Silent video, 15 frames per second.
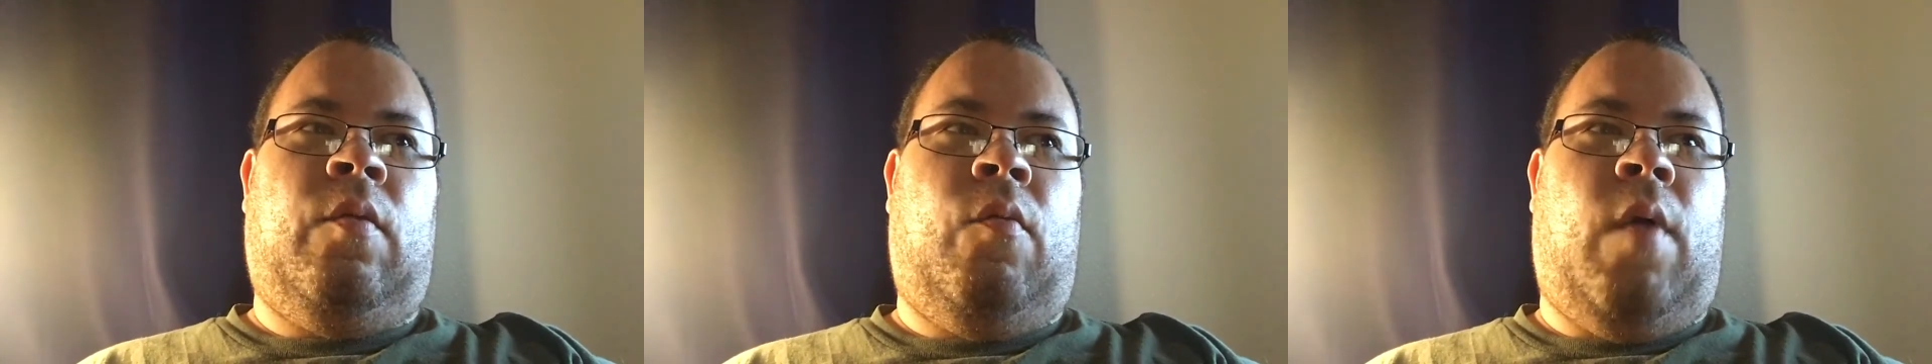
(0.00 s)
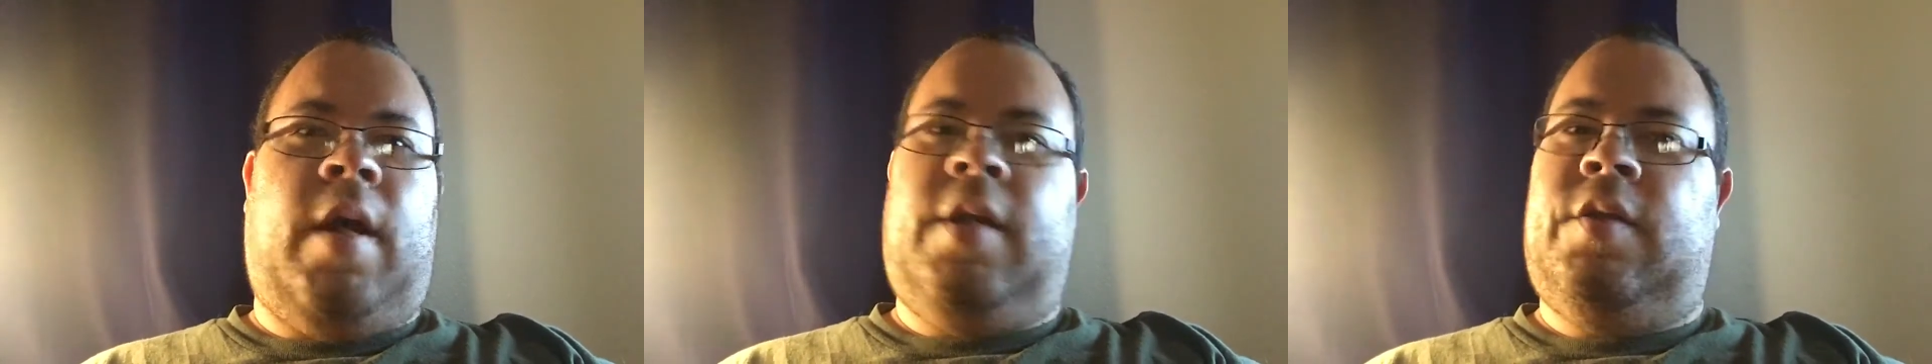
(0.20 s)

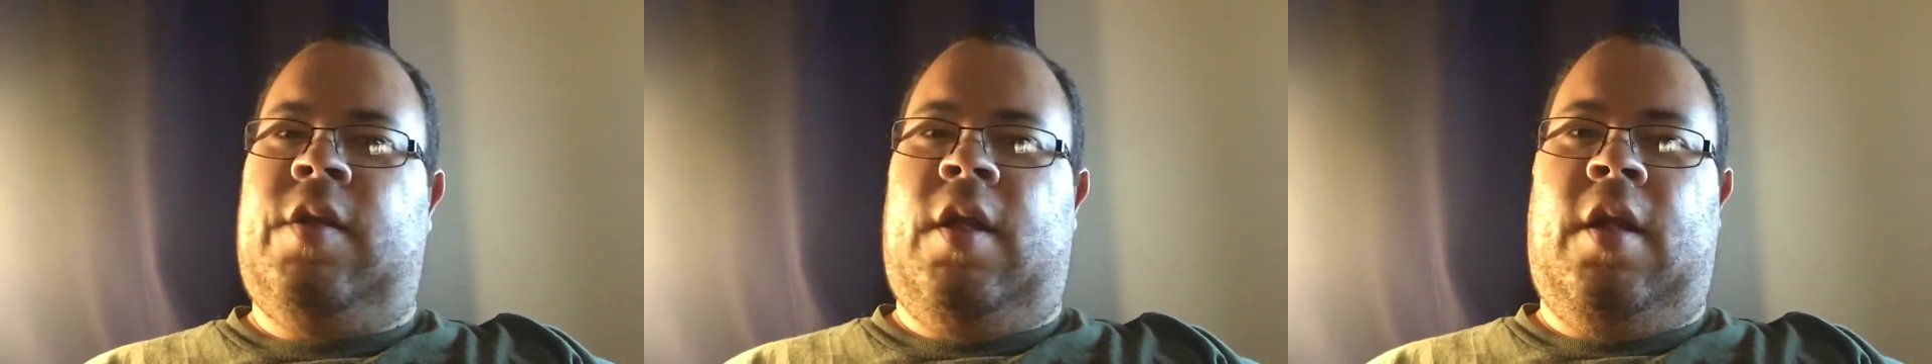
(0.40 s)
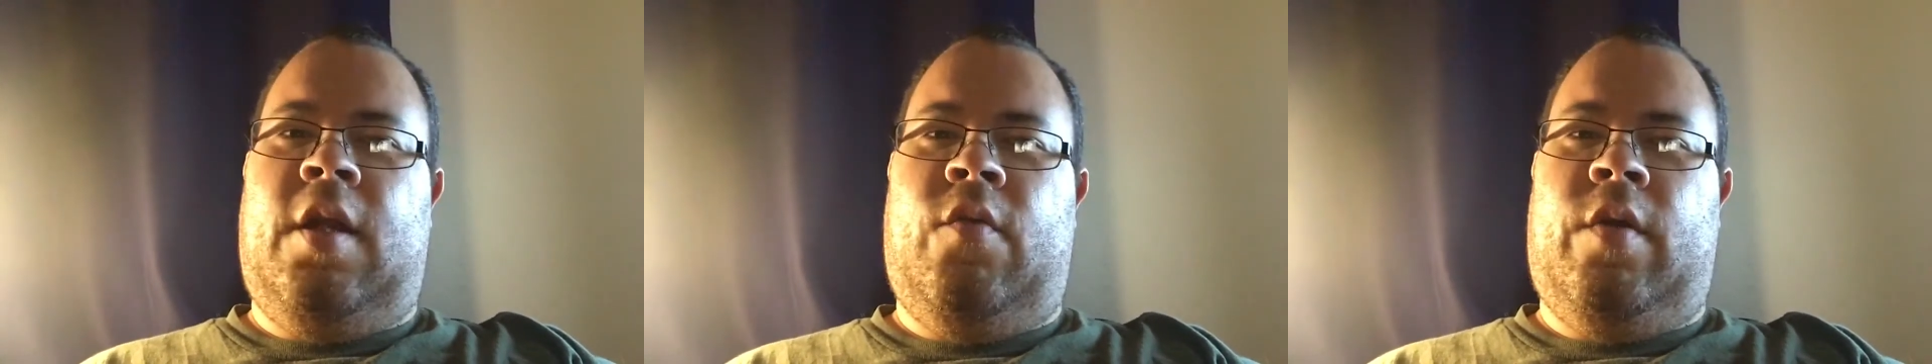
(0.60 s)
why
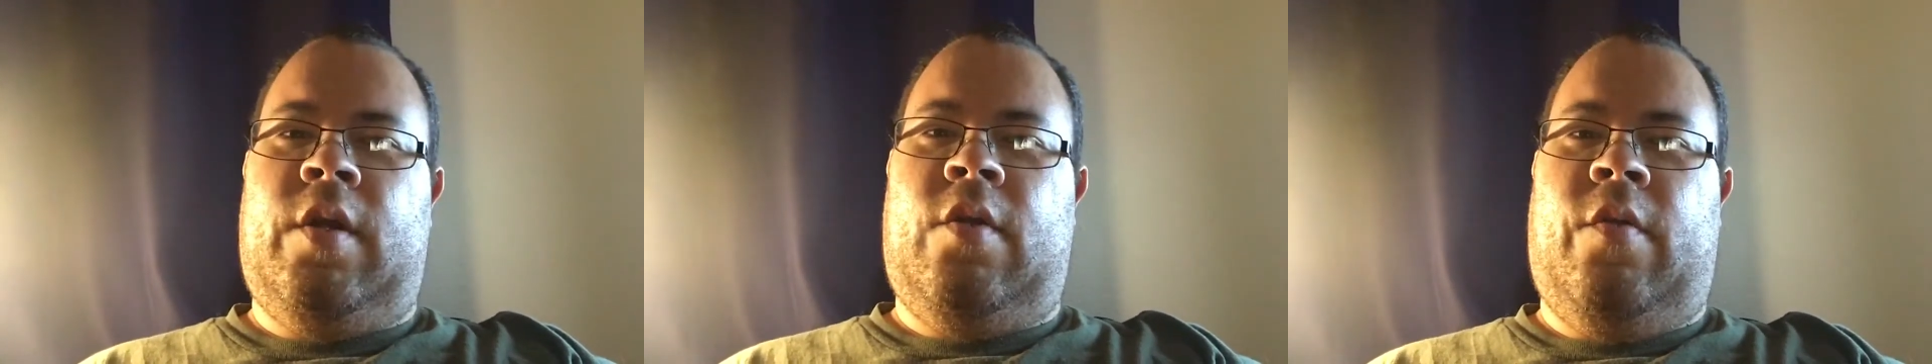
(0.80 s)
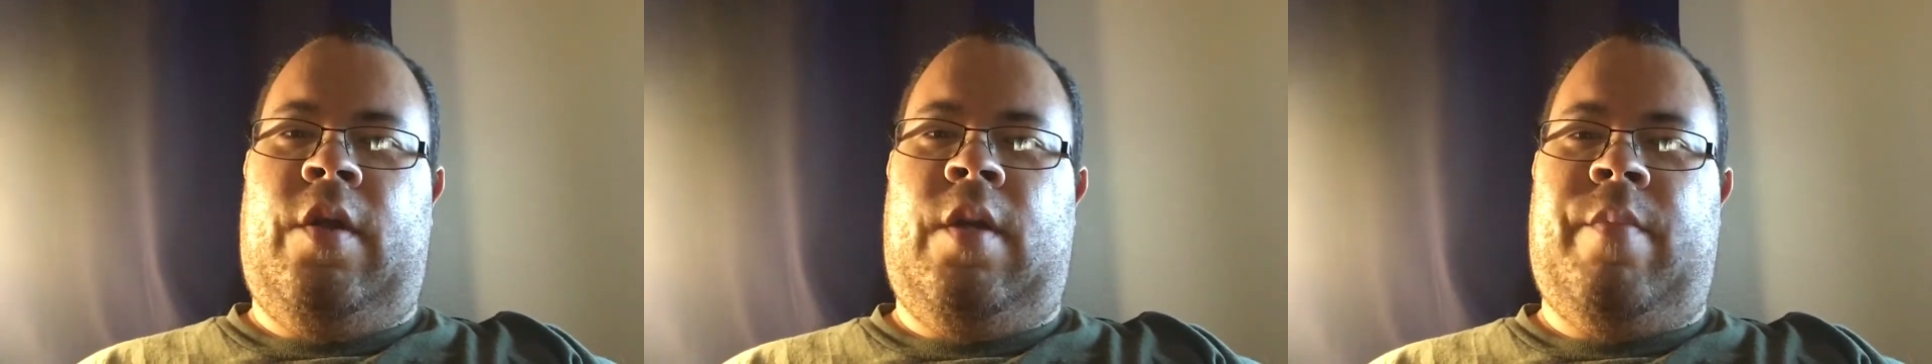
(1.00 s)
isn't
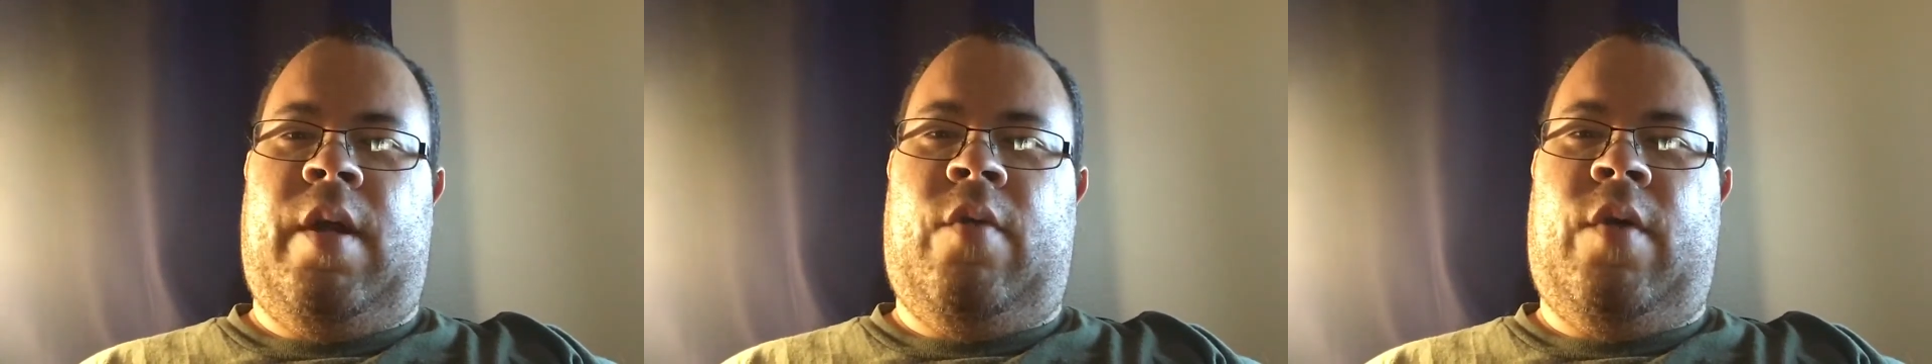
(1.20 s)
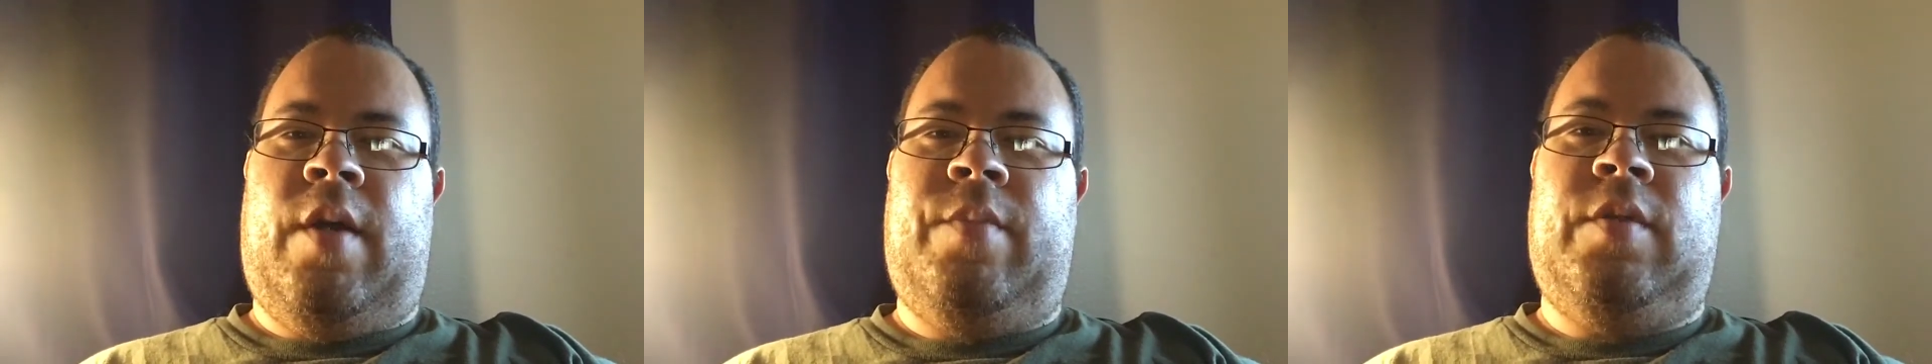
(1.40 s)
anyone going to
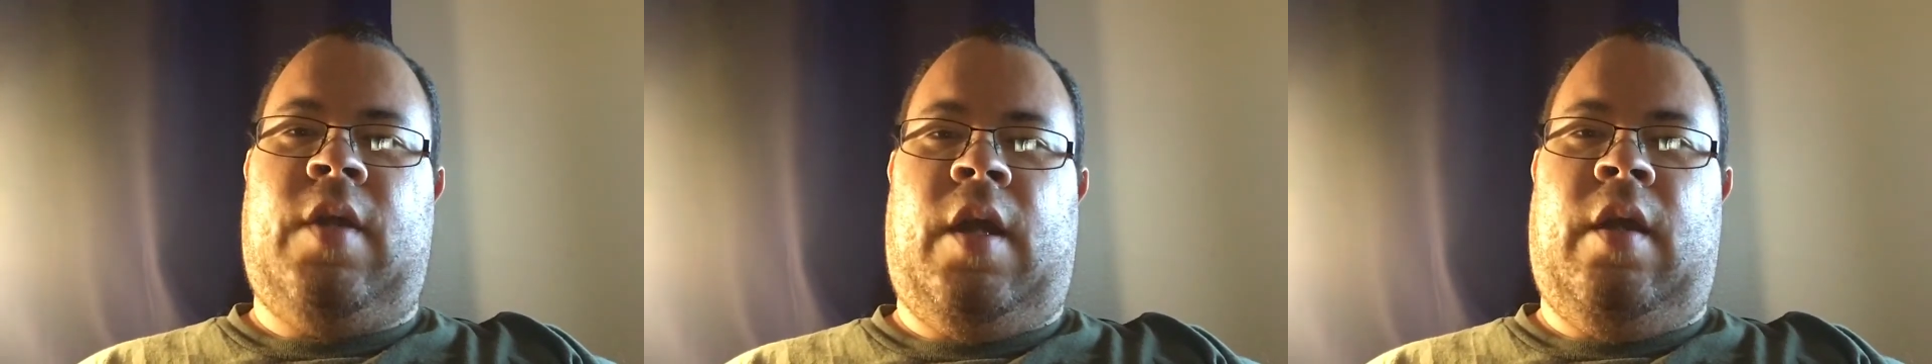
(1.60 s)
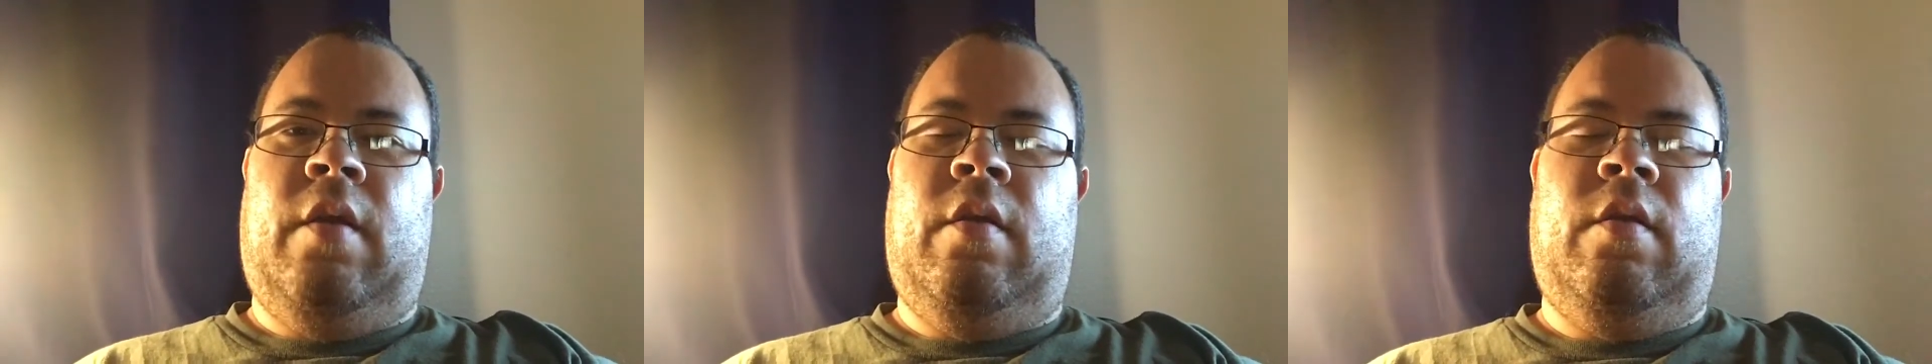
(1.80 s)
my
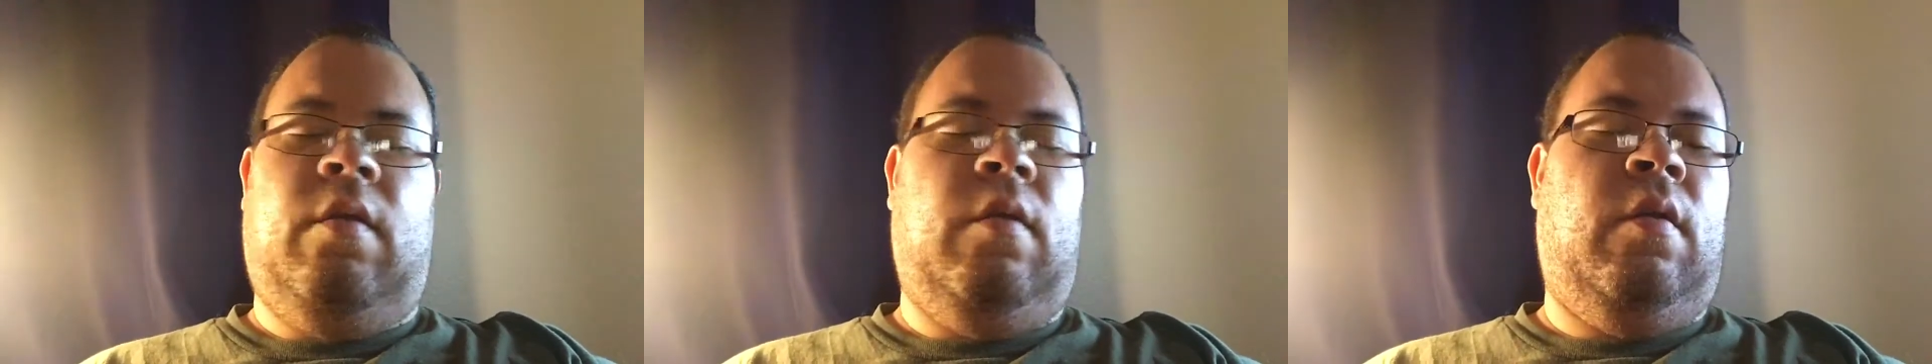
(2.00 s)
website?